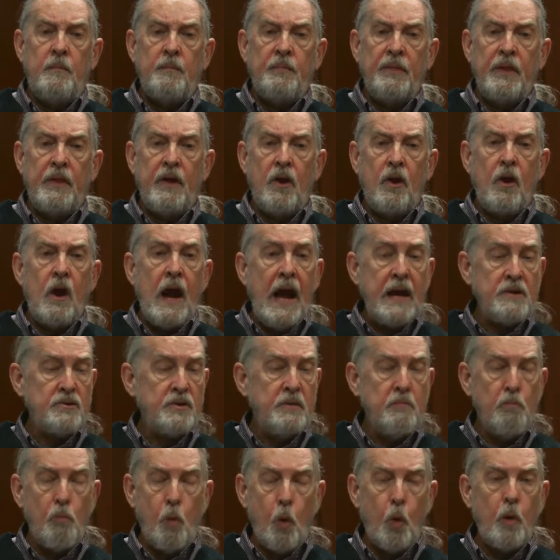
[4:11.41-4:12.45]
There are actually
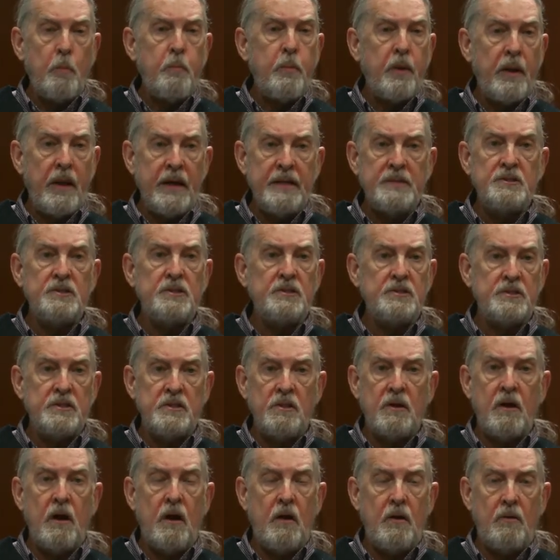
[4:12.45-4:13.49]
more places in
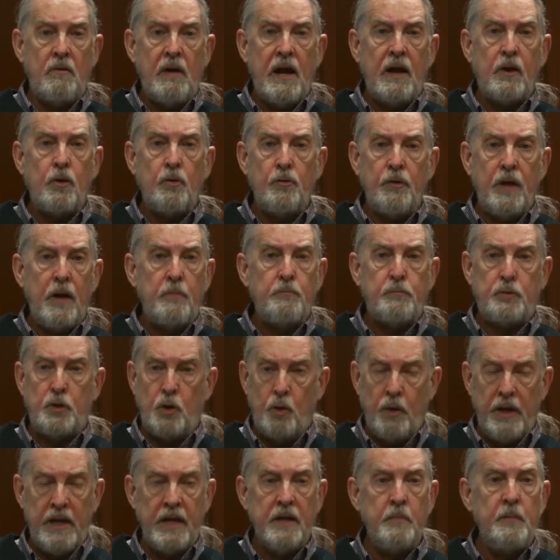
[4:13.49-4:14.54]
Colorado that
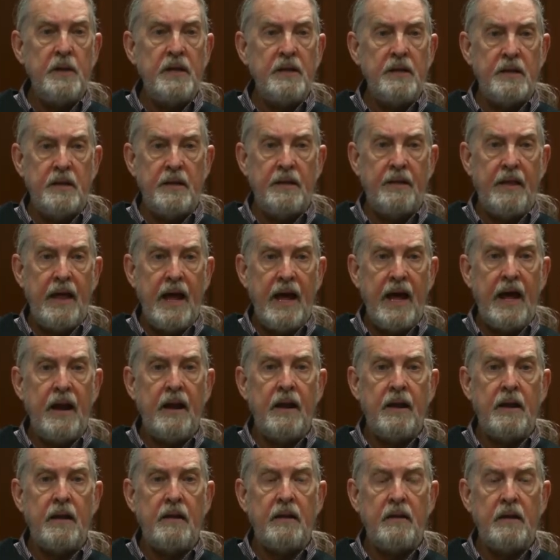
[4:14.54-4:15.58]
prohibit that
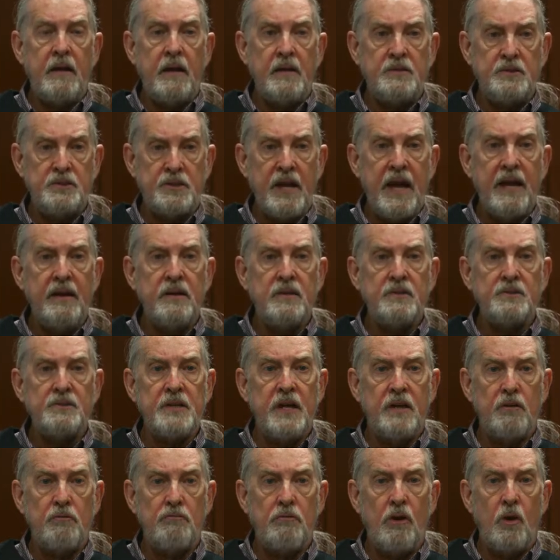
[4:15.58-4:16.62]
sales
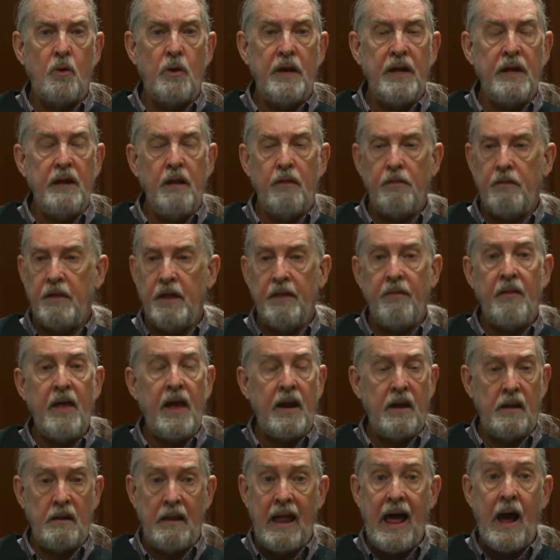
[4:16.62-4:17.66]
and growing than that
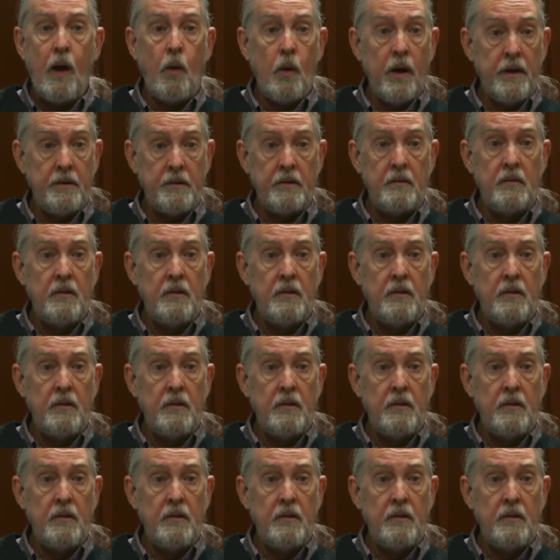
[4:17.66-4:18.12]
allow it.